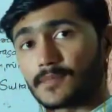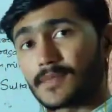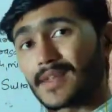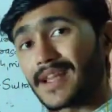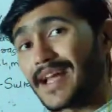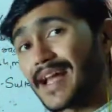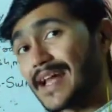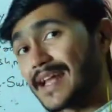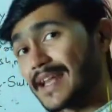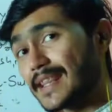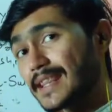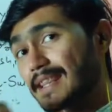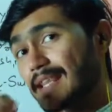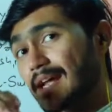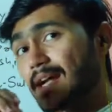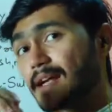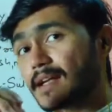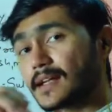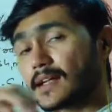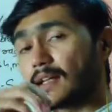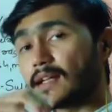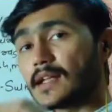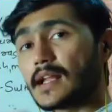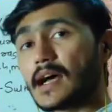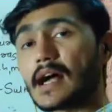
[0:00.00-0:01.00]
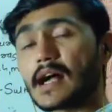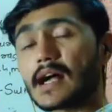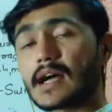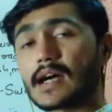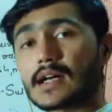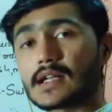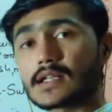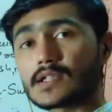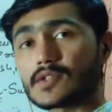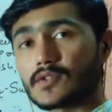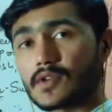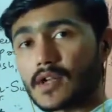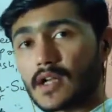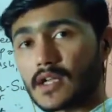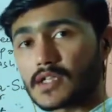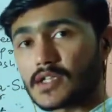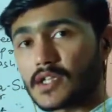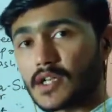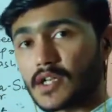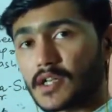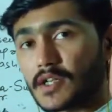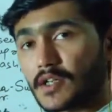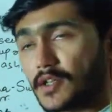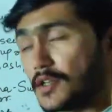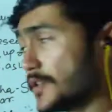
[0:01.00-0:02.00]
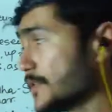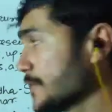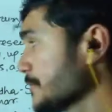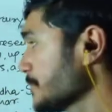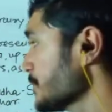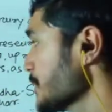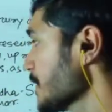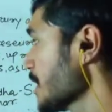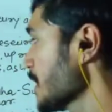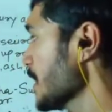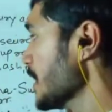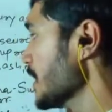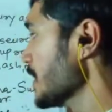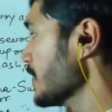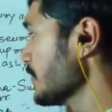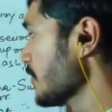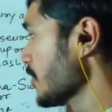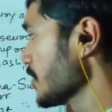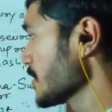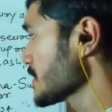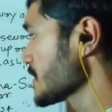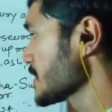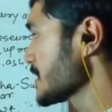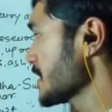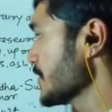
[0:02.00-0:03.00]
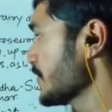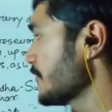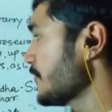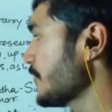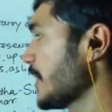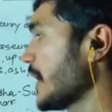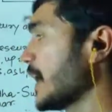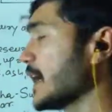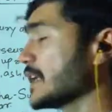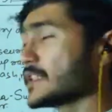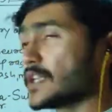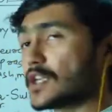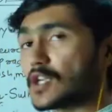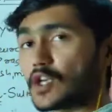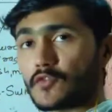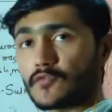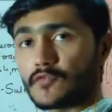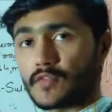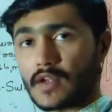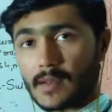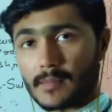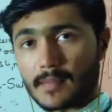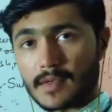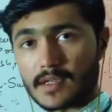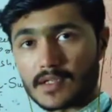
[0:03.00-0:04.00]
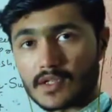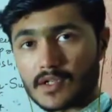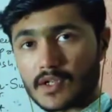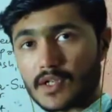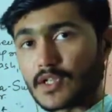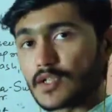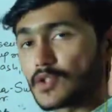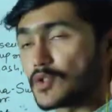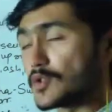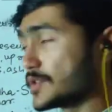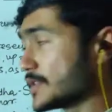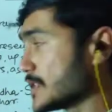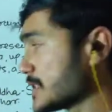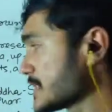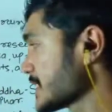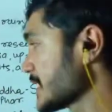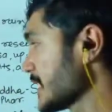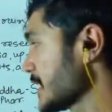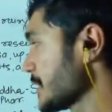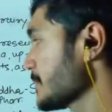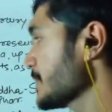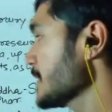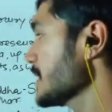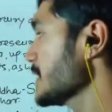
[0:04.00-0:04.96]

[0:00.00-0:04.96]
and that Nagarjuna Acharya was the father of chemistry. So this can